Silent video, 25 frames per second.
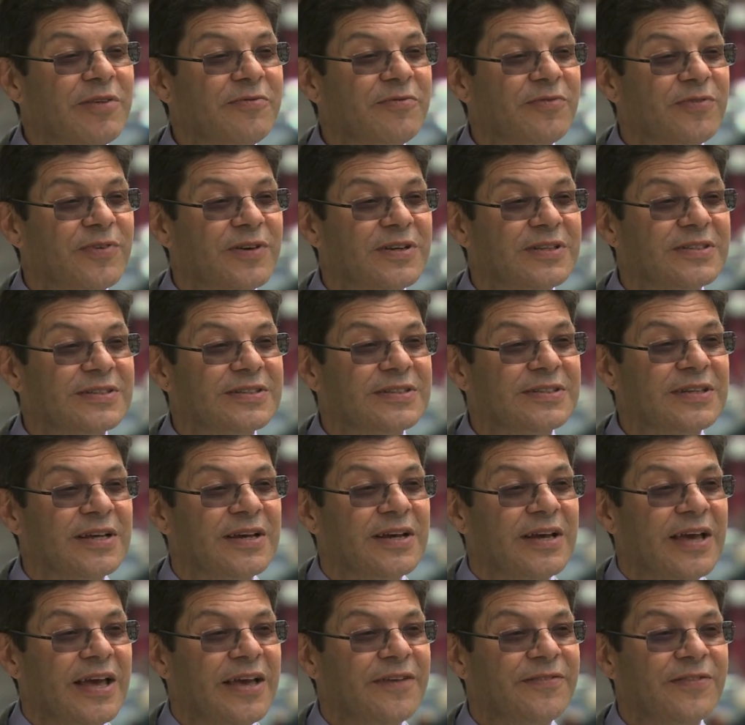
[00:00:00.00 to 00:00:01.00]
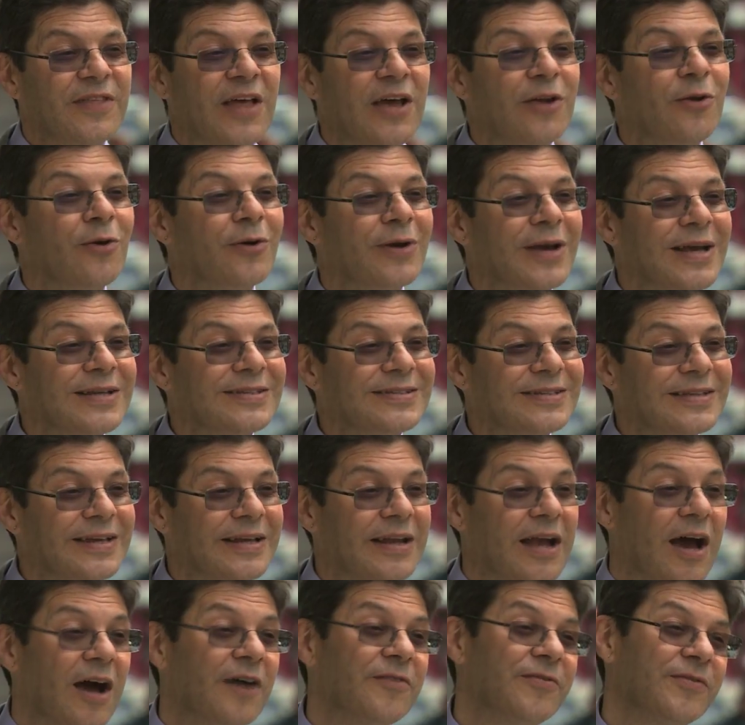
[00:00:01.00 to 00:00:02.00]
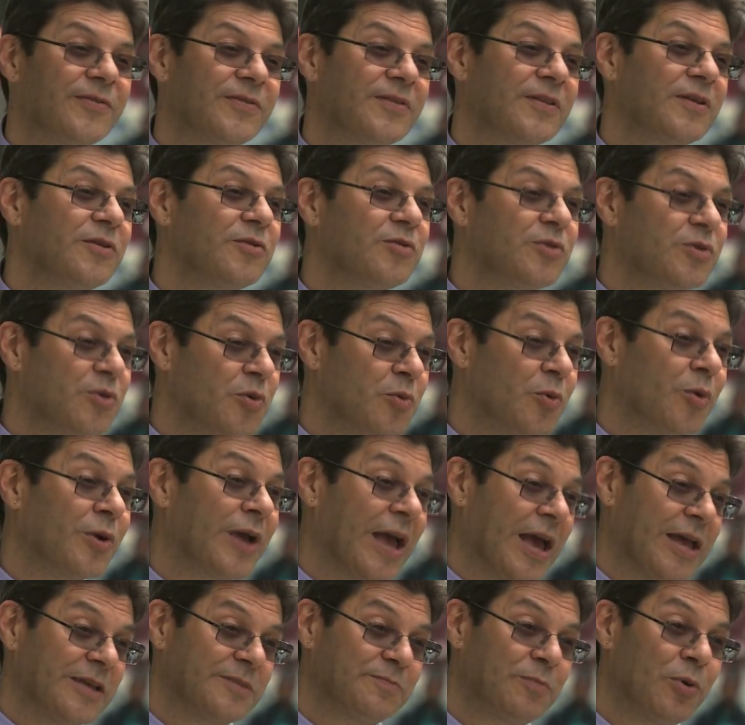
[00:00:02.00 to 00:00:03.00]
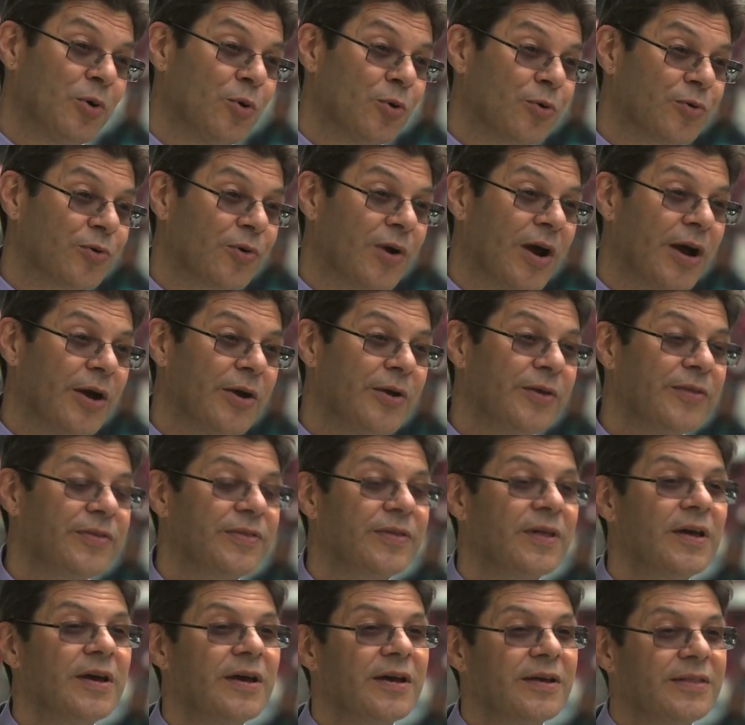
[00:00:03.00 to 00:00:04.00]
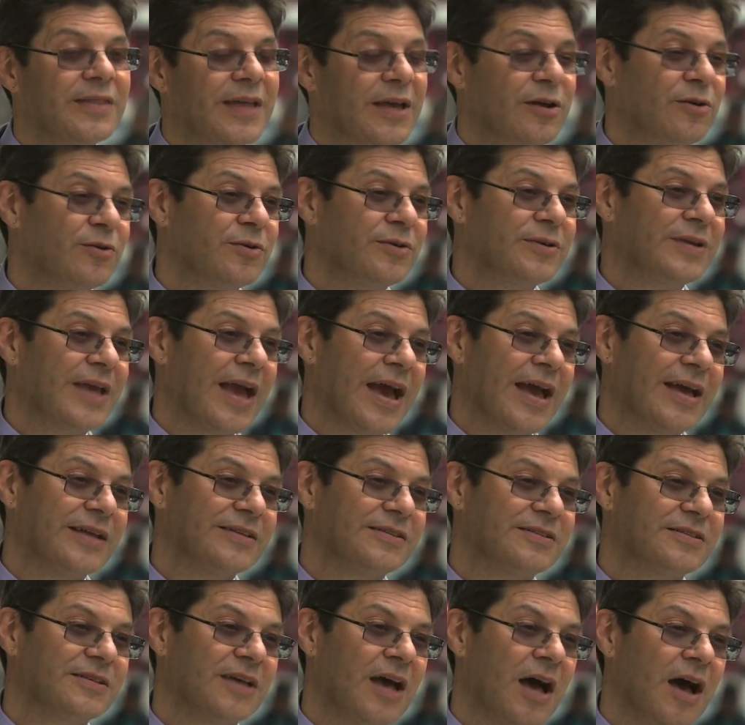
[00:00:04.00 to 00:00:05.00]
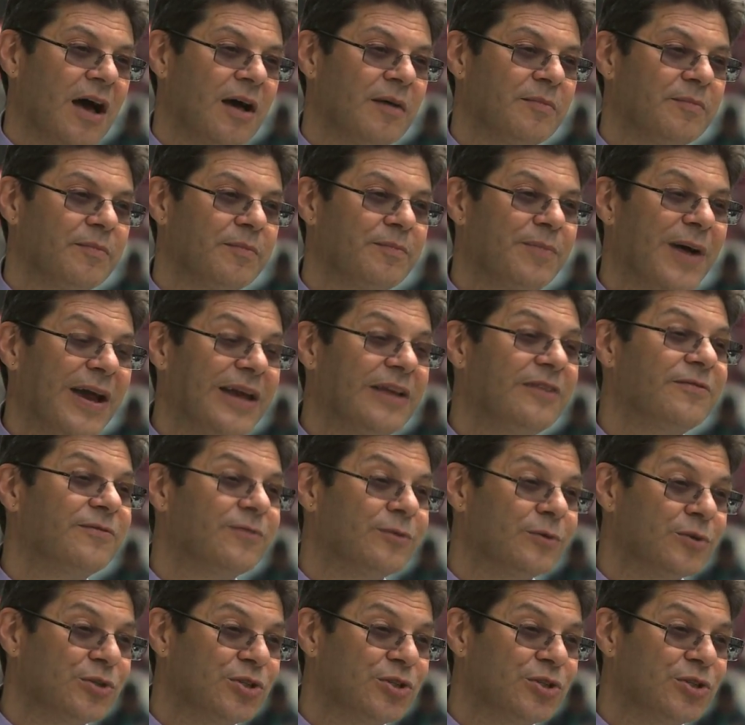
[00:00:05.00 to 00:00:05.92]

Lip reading: infants, if they're not getting enough, you will get poor growth, they could get painful